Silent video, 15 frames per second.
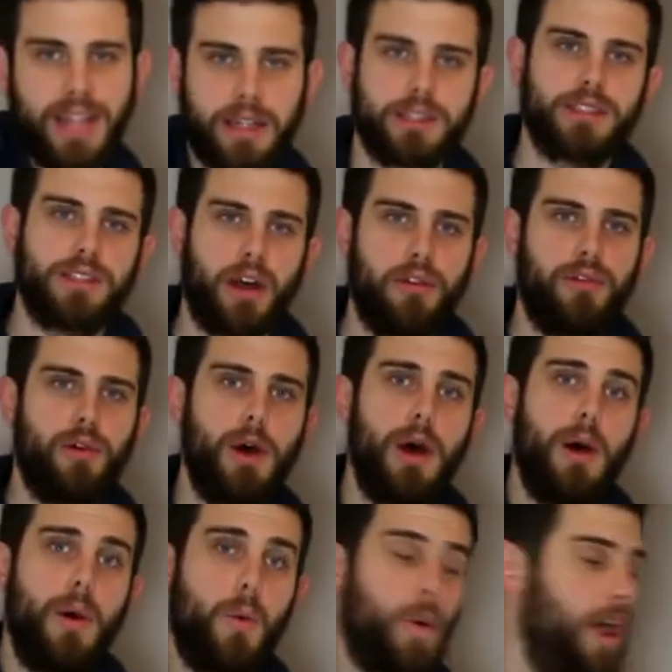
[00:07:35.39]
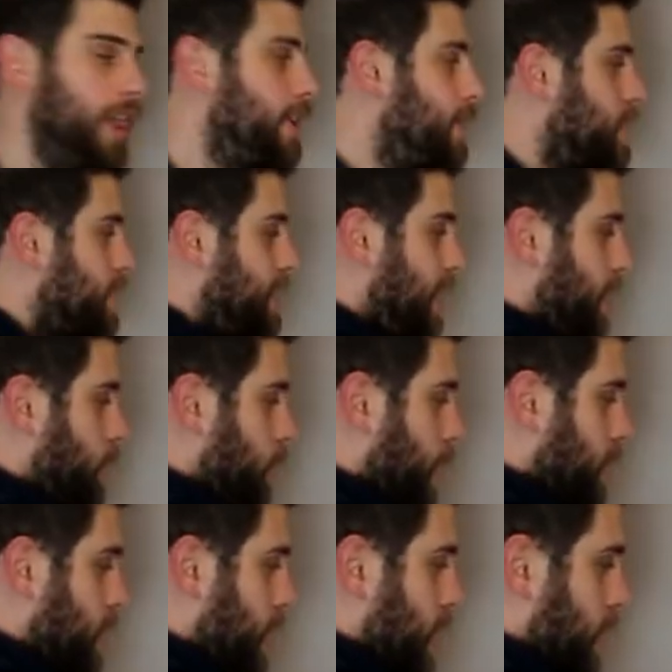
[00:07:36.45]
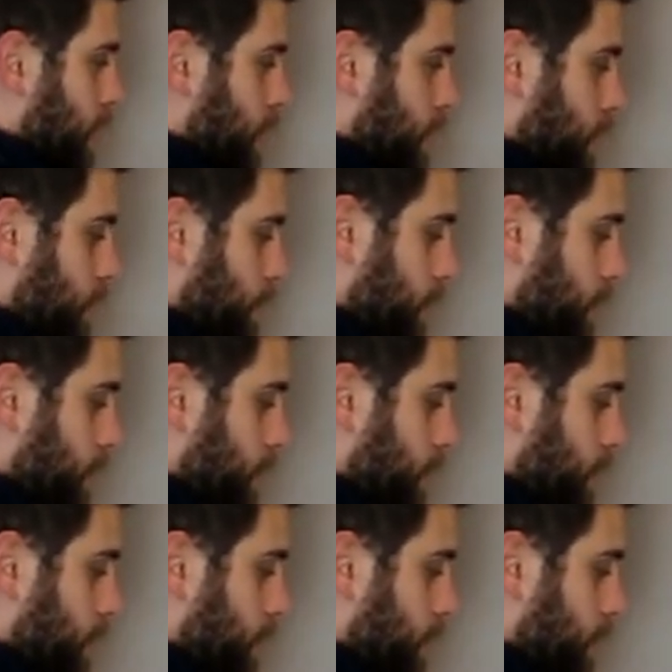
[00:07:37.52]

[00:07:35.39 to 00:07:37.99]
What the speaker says: that stuff? Well, you start right there.